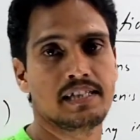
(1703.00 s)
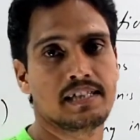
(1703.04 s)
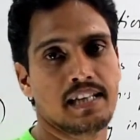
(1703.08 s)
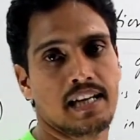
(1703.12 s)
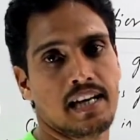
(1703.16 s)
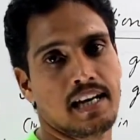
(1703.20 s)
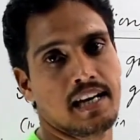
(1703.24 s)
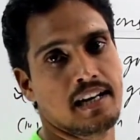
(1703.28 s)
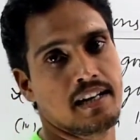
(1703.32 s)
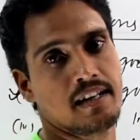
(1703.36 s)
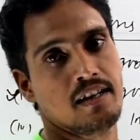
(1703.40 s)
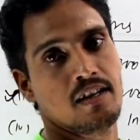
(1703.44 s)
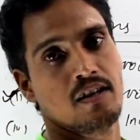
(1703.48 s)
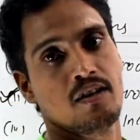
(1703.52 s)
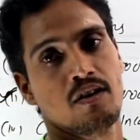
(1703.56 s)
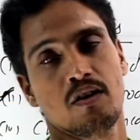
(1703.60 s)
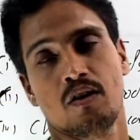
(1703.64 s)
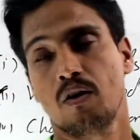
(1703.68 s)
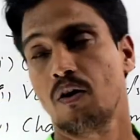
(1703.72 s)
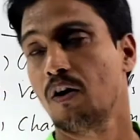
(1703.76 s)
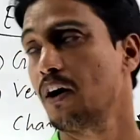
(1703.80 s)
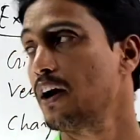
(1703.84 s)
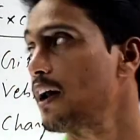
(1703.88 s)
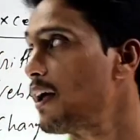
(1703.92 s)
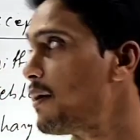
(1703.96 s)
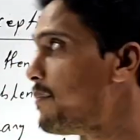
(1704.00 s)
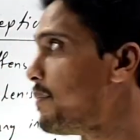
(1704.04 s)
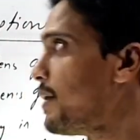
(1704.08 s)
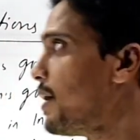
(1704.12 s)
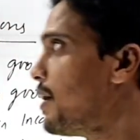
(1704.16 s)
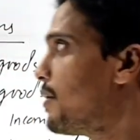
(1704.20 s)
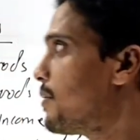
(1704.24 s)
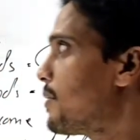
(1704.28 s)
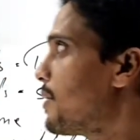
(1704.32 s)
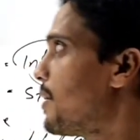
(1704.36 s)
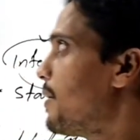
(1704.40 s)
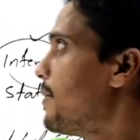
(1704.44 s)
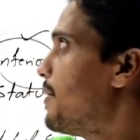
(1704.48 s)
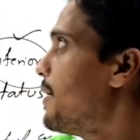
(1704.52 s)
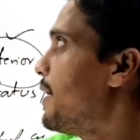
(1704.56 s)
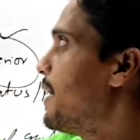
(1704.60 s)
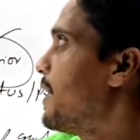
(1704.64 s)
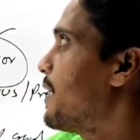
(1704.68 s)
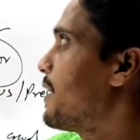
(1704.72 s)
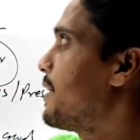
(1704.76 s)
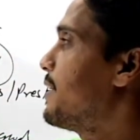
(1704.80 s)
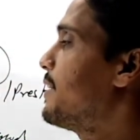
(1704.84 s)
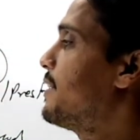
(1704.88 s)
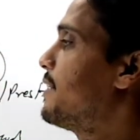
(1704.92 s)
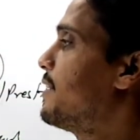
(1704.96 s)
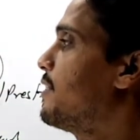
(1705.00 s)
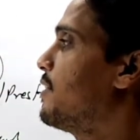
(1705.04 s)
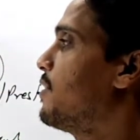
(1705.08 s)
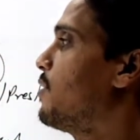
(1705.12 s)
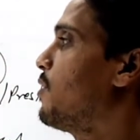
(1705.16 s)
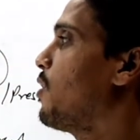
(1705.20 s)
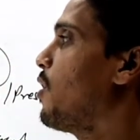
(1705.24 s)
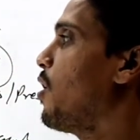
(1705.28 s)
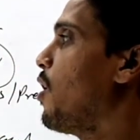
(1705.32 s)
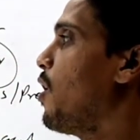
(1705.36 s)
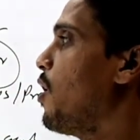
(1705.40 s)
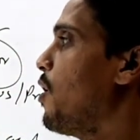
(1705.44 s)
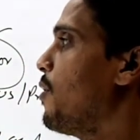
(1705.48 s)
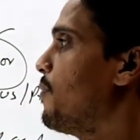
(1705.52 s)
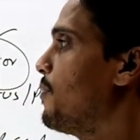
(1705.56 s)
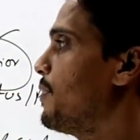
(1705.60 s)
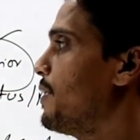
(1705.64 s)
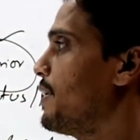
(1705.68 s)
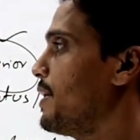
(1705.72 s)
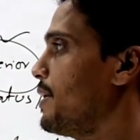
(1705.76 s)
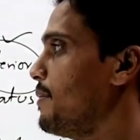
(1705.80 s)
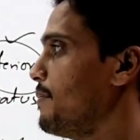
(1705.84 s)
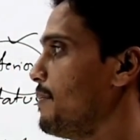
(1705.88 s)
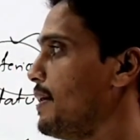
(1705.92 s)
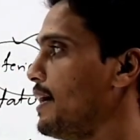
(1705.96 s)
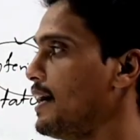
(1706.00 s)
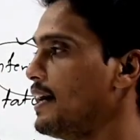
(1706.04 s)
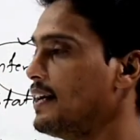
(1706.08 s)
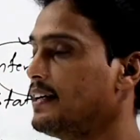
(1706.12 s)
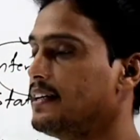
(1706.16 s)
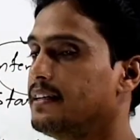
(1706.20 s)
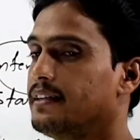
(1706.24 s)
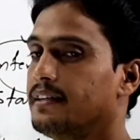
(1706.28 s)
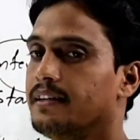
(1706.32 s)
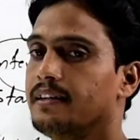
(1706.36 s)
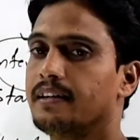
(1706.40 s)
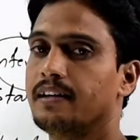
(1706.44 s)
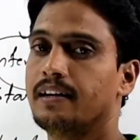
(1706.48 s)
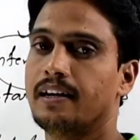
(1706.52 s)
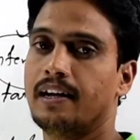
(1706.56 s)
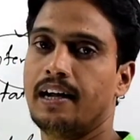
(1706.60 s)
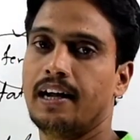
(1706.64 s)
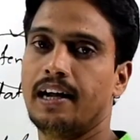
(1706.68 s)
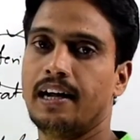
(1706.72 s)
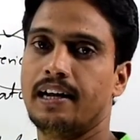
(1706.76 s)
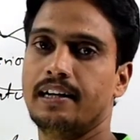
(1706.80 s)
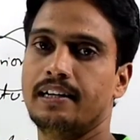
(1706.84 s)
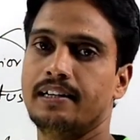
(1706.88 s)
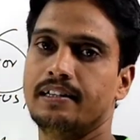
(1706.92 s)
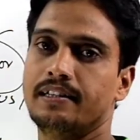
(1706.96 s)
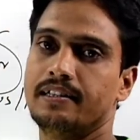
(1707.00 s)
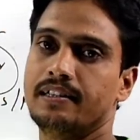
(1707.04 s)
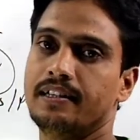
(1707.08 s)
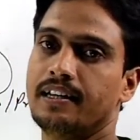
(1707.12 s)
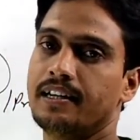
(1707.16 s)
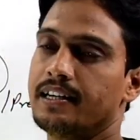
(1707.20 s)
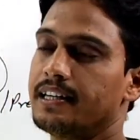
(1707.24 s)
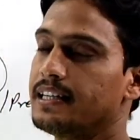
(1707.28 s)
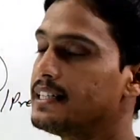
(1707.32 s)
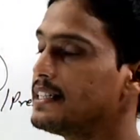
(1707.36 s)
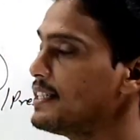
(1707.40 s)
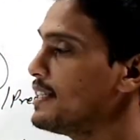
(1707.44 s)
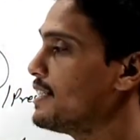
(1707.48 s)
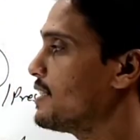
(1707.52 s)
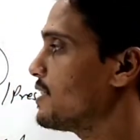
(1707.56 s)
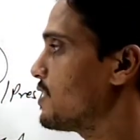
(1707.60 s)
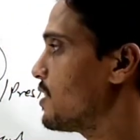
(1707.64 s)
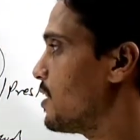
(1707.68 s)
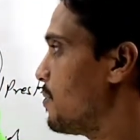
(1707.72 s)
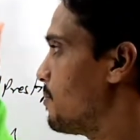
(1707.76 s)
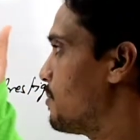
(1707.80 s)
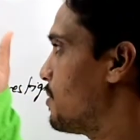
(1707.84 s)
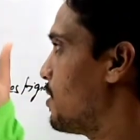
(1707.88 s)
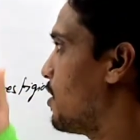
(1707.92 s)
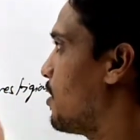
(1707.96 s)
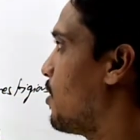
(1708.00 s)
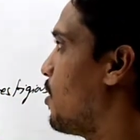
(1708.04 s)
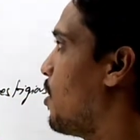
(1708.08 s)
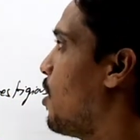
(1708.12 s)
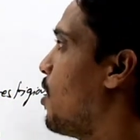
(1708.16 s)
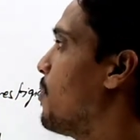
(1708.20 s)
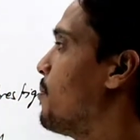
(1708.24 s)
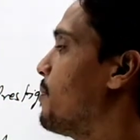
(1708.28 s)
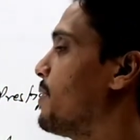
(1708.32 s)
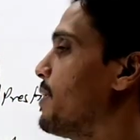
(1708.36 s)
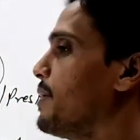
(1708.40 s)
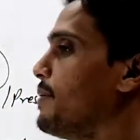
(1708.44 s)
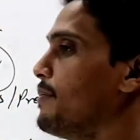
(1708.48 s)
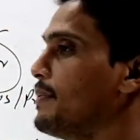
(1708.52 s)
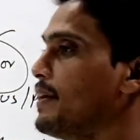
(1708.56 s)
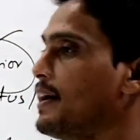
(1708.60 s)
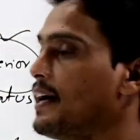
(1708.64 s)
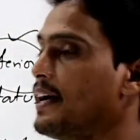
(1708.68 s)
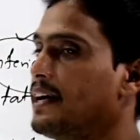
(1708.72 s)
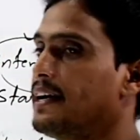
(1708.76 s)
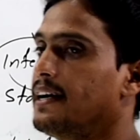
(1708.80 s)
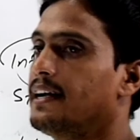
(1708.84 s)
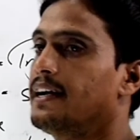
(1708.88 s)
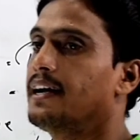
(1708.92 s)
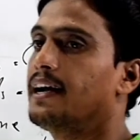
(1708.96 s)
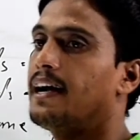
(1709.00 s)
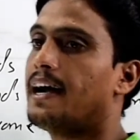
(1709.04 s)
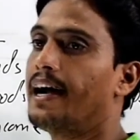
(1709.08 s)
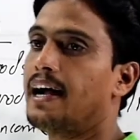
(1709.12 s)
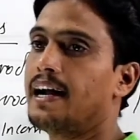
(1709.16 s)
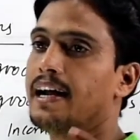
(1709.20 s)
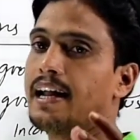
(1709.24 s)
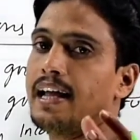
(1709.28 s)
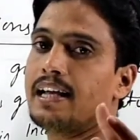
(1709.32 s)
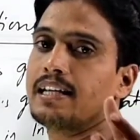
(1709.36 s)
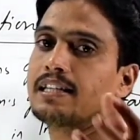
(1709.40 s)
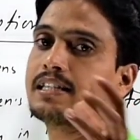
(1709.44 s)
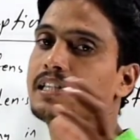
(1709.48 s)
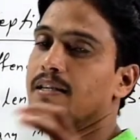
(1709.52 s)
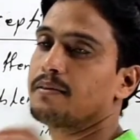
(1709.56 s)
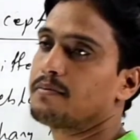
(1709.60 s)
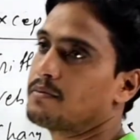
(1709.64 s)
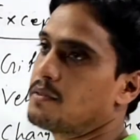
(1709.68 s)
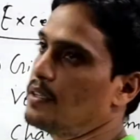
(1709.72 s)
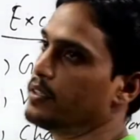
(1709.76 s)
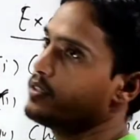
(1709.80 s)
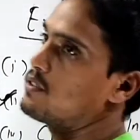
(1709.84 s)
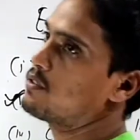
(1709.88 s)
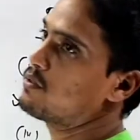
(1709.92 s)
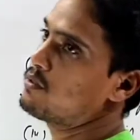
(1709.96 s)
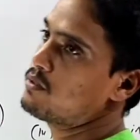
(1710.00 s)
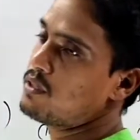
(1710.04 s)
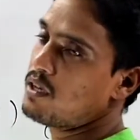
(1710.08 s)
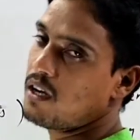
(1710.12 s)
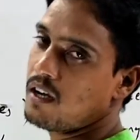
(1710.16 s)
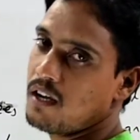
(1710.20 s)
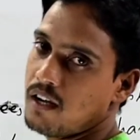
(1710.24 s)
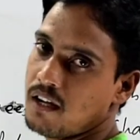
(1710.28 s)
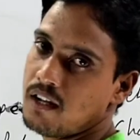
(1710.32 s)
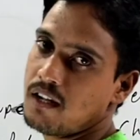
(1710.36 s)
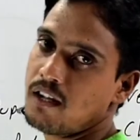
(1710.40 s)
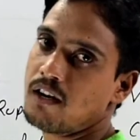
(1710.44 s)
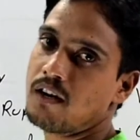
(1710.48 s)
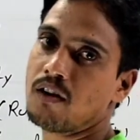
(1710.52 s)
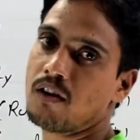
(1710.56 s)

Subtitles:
are all about our law of demand and the reasons of the law of demand and exceptions to the